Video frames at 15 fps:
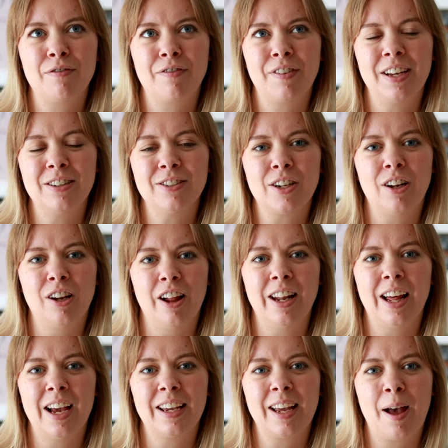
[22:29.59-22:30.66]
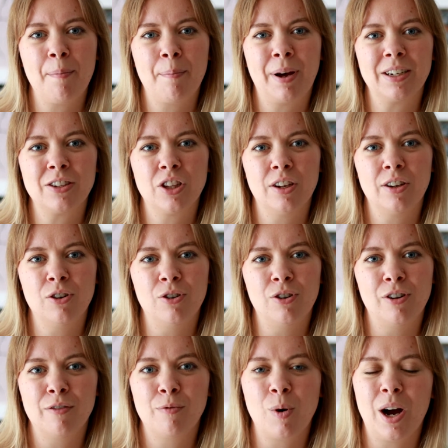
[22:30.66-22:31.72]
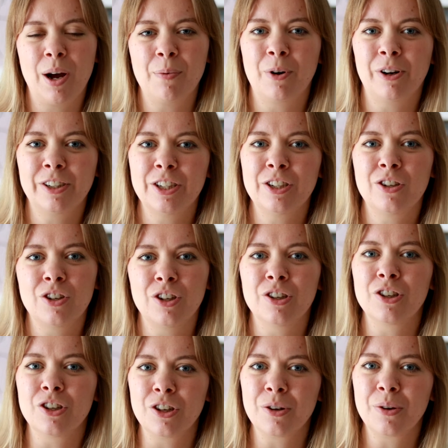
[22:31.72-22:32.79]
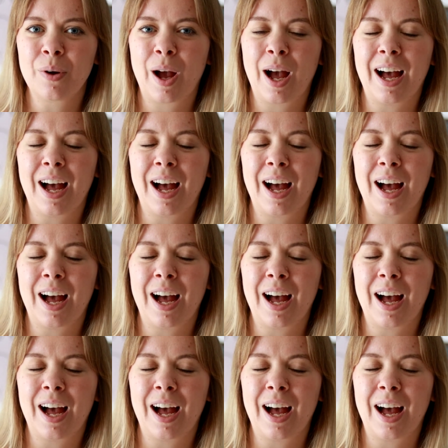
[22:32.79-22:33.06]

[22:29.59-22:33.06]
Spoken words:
feels a lot like getting back to the core of what I wanted to do,